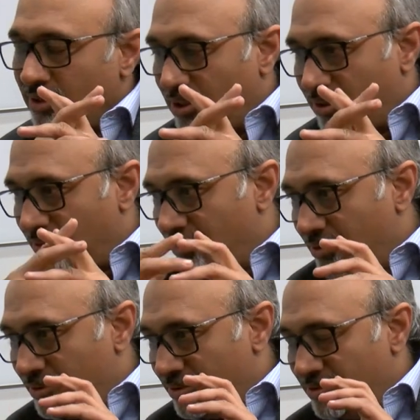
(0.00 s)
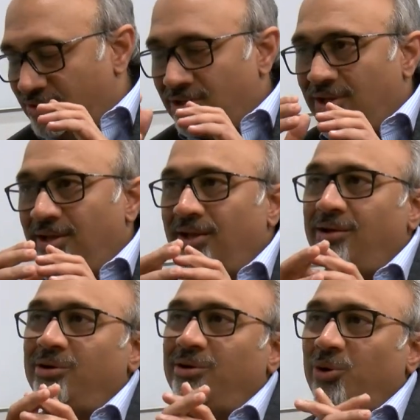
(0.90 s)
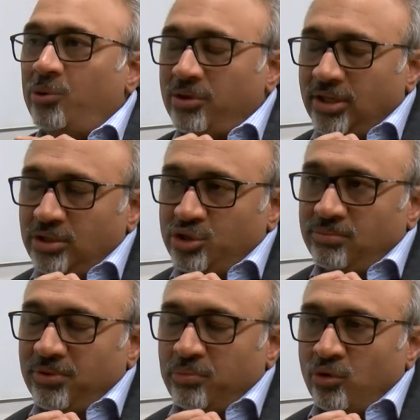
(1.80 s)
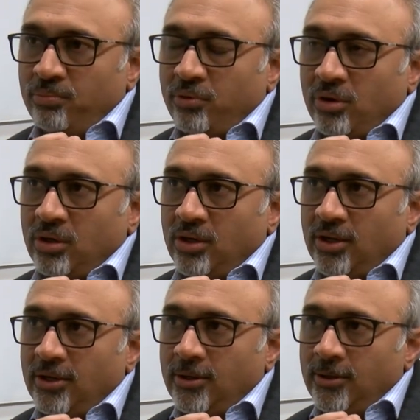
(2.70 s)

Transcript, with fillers: it'll delay old age, but more importantly,